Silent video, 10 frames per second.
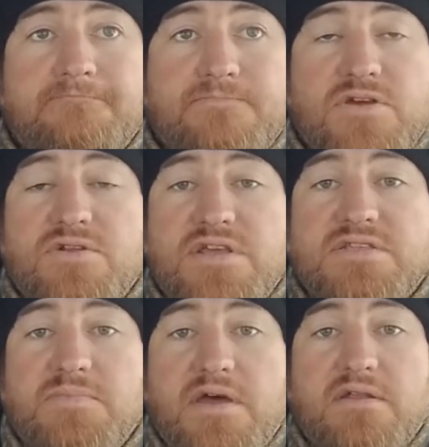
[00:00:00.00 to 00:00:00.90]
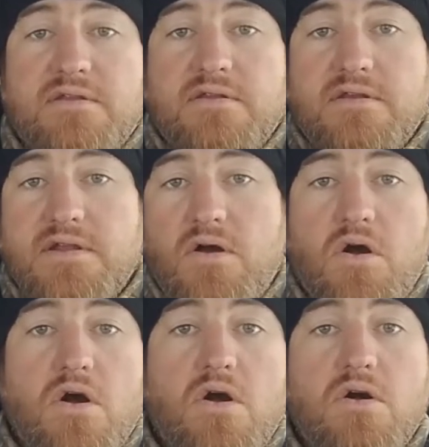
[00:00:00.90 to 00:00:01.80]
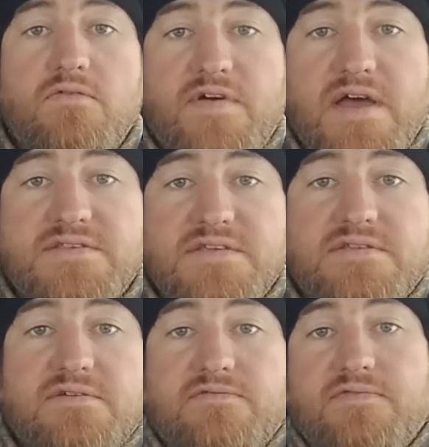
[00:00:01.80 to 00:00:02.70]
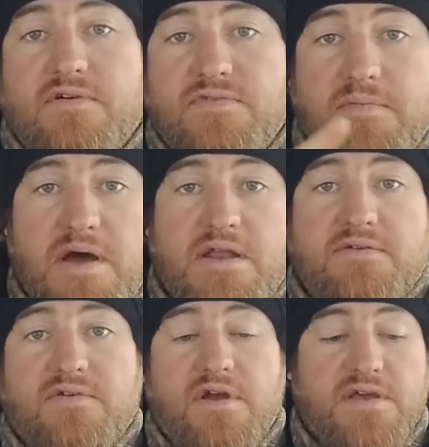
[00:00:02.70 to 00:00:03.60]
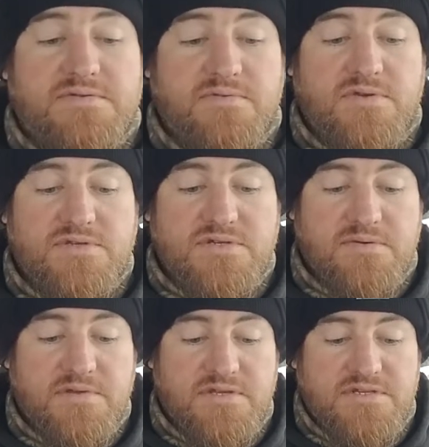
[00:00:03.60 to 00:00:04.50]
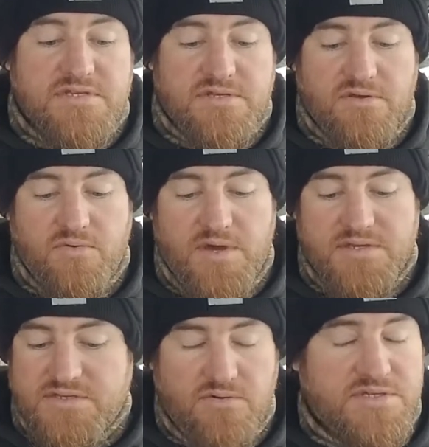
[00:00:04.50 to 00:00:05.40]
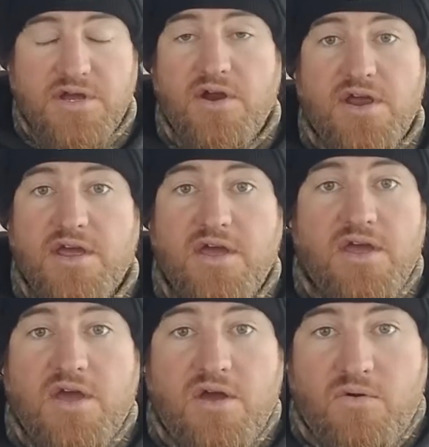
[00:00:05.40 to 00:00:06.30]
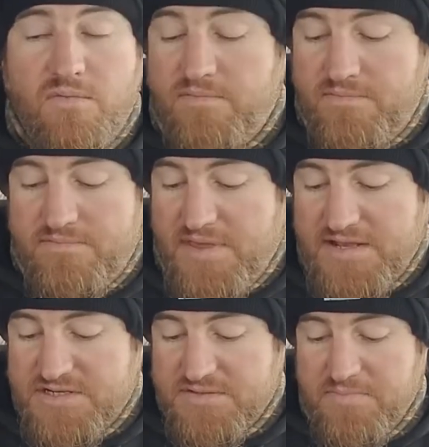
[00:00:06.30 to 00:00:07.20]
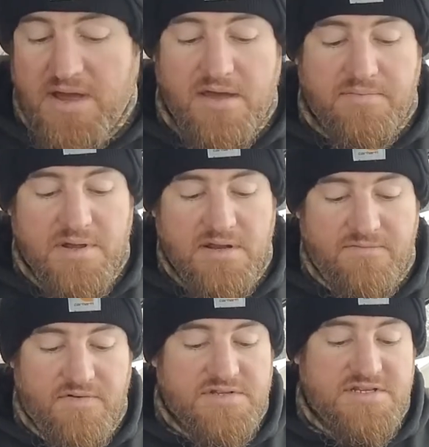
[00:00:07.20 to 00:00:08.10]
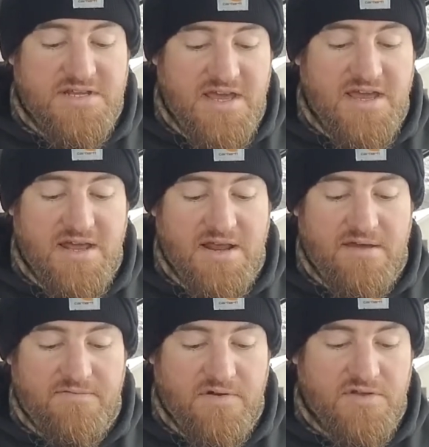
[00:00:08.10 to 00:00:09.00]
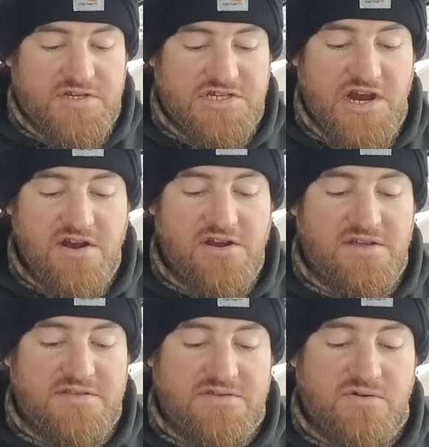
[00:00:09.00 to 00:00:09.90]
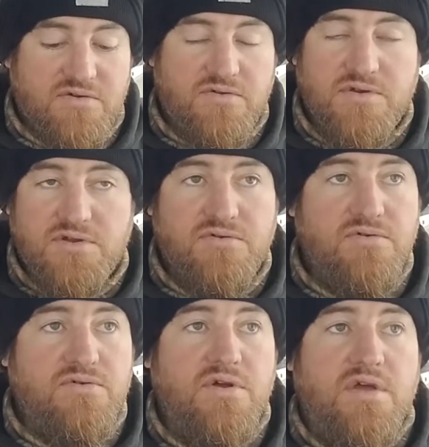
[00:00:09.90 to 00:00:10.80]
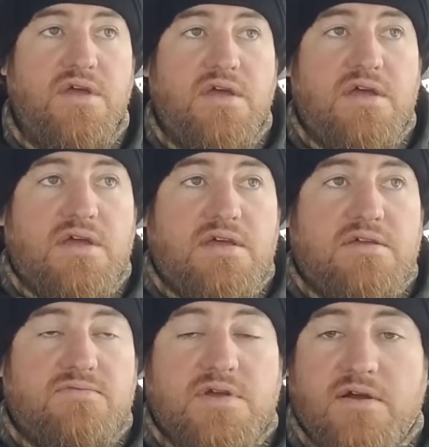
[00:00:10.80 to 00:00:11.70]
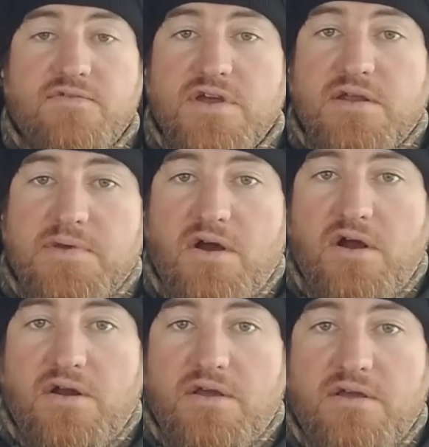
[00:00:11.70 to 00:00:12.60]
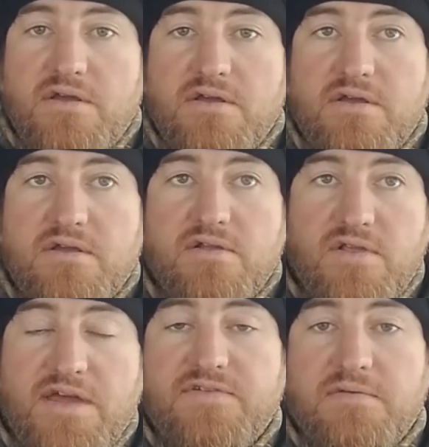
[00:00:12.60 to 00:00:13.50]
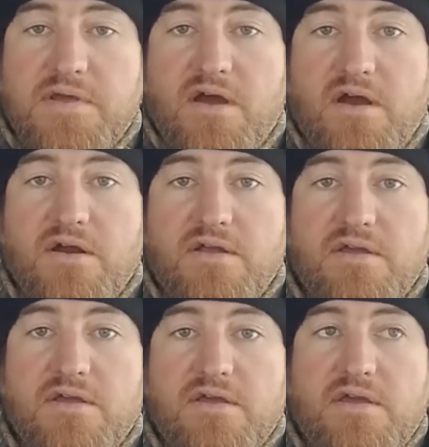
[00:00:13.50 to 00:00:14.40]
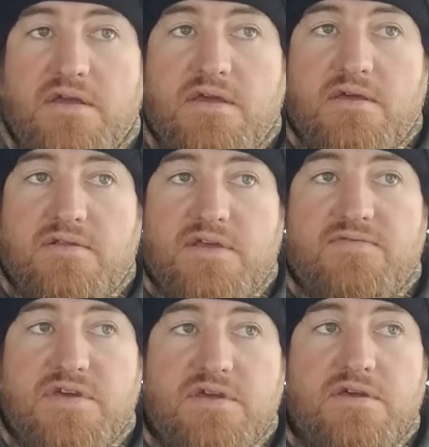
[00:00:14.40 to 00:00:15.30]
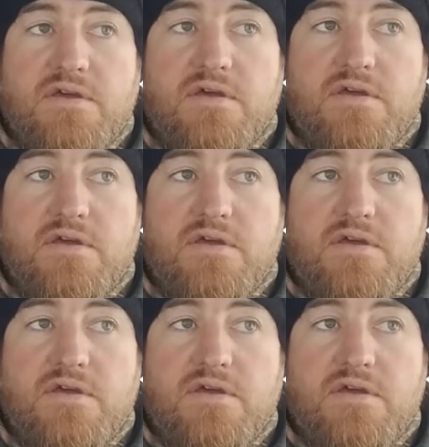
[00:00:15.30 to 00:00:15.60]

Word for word: their needs met in all facets of, of the body of Christ. But those are some of the just of the ways. So sorry, that's just my opinion for today, and I felt like sharing it. So you know, recovery can be hard, life can be hard, living